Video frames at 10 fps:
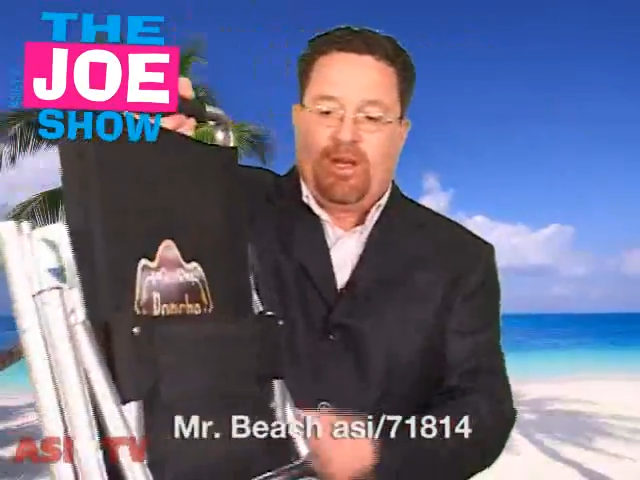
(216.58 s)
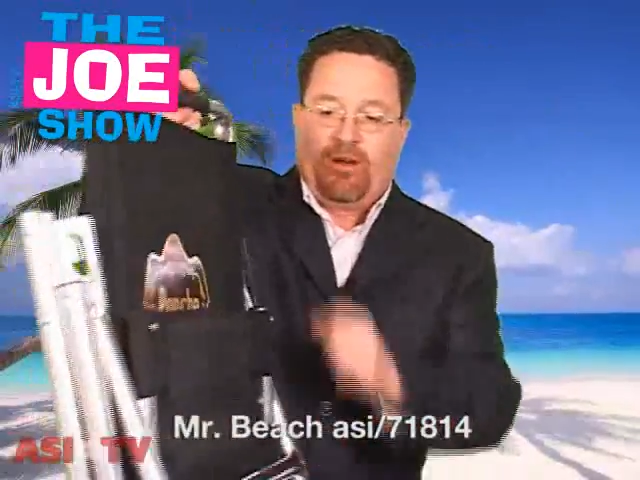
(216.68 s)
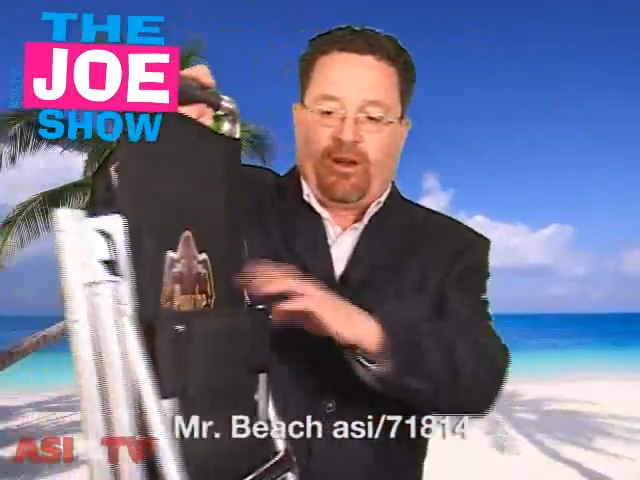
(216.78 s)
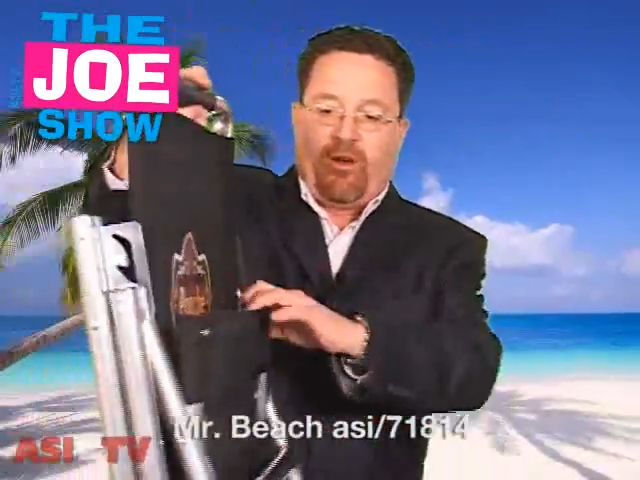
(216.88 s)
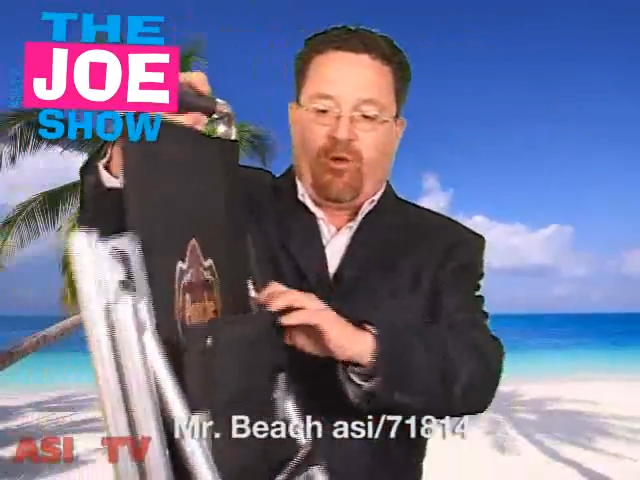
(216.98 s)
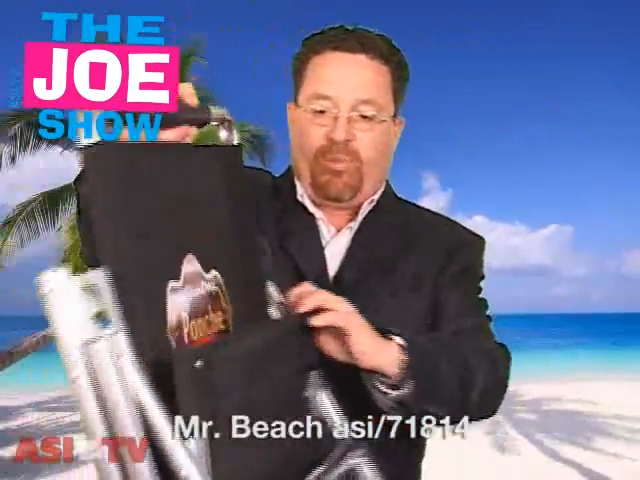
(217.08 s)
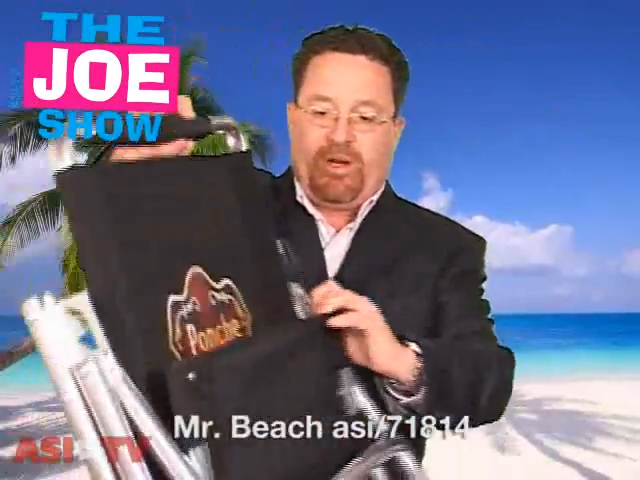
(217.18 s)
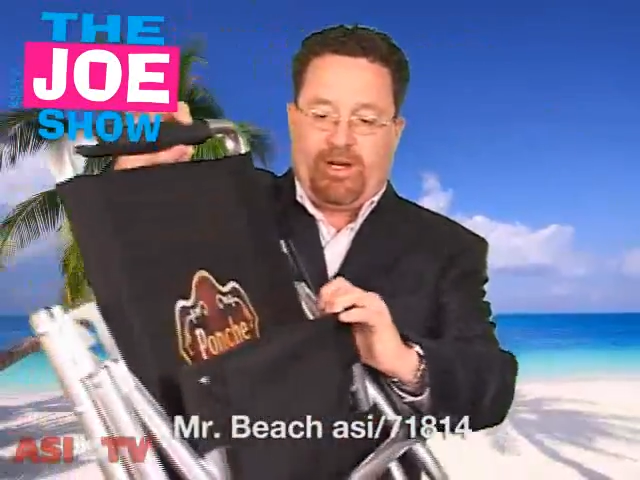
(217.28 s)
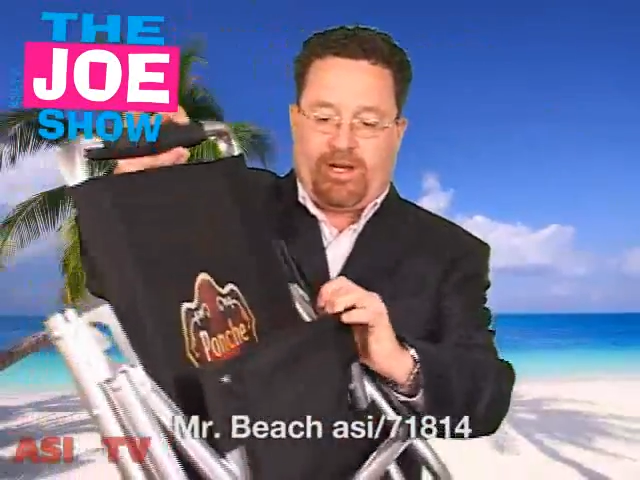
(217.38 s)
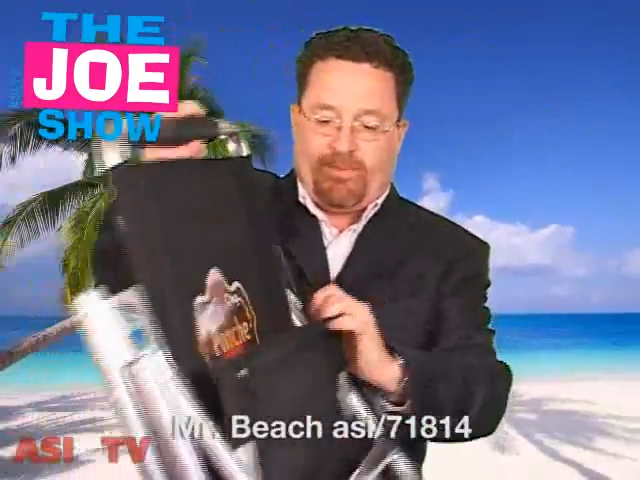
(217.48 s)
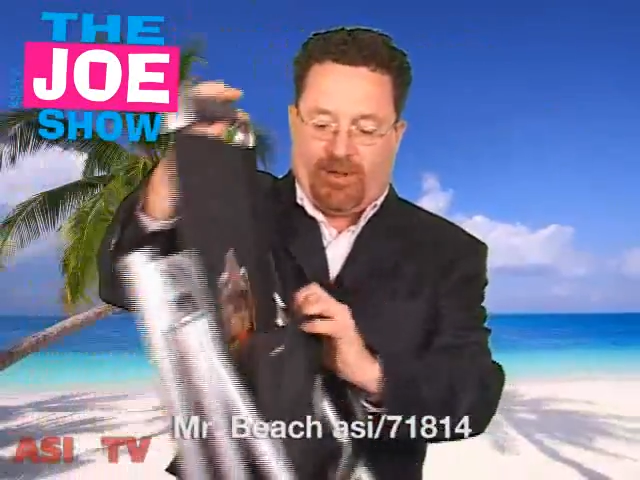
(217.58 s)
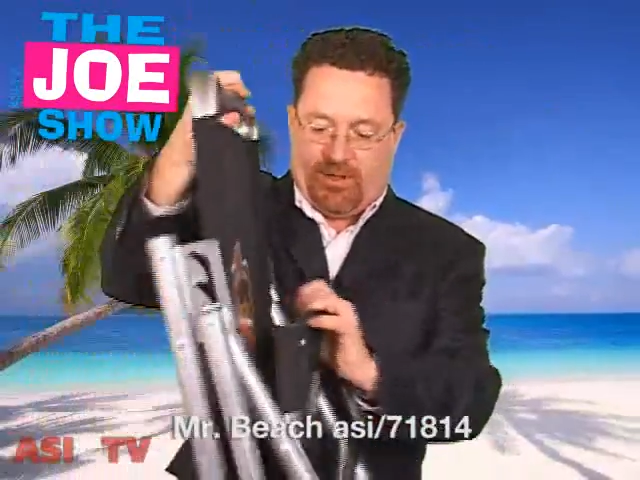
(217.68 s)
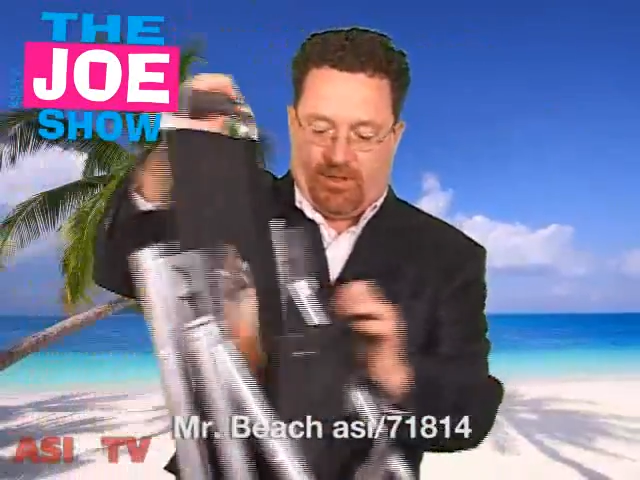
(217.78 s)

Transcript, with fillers: and I'm going to open it up.